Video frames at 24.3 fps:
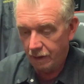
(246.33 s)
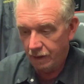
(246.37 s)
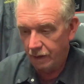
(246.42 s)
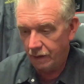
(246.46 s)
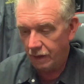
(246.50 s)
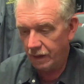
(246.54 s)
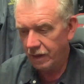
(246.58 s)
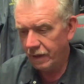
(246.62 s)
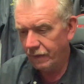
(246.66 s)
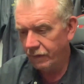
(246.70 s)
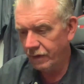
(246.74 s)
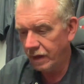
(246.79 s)

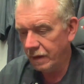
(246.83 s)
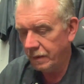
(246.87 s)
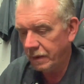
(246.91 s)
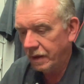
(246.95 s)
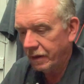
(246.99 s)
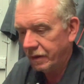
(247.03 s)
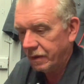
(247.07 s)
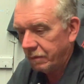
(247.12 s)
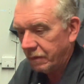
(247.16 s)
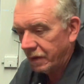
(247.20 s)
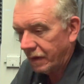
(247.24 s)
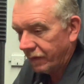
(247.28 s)
I got
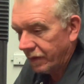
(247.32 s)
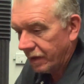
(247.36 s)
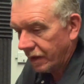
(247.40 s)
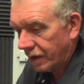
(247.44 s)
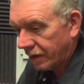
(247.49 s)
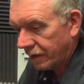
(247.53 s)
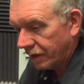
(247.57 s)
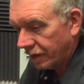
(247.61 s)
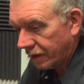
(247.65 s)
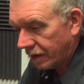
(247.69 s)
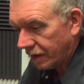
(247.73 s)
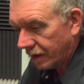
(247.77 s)

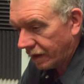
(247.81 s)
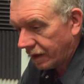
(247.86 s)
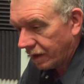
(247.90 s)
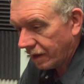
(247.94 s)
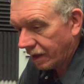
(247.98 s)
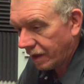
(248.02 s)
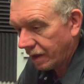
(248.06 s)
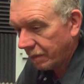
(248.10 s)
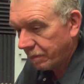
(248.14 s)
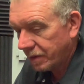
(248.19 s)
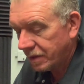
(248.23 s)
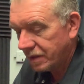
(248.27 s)
a
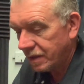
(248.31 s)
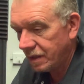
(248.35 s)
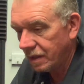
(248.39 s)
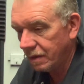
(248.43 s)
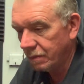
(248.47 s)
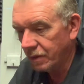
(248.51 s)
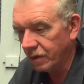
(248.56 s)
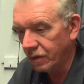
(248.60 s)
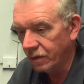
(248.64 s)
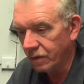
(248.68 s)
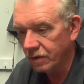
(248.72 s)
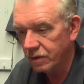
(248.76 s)
cup of tea
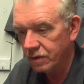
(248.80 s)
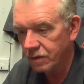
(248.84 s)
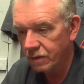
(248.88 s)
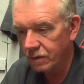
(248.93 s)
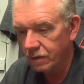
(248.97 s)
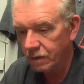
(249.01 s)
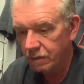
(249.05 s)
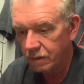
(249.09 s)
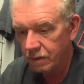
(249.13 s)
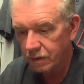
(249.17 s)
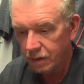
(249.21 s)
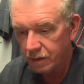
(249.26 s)
by here, so
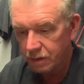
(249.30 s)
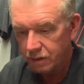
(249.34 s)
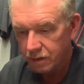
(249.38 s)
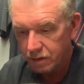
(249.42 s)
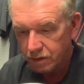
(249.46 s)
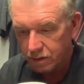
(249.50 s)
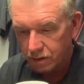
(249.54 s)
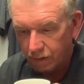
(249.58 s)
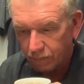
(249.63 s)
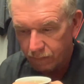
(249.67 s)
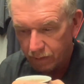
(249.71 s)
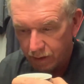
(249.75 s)
I'm just
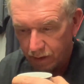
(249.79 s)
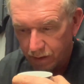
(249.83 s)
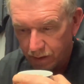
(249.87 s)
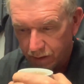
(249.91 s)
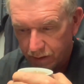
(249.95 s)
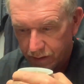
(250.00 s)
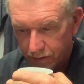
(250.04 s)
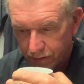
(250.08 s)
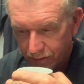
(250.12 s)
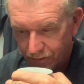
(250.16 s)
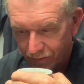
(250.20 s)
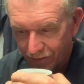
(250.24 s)
going to have a little
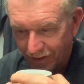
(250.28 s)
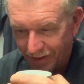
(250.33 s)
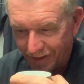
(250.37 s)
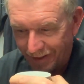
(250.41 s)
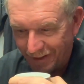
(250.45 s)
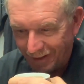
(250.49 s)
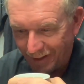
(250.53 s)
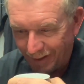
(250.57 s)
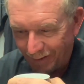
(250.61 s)
drink of tea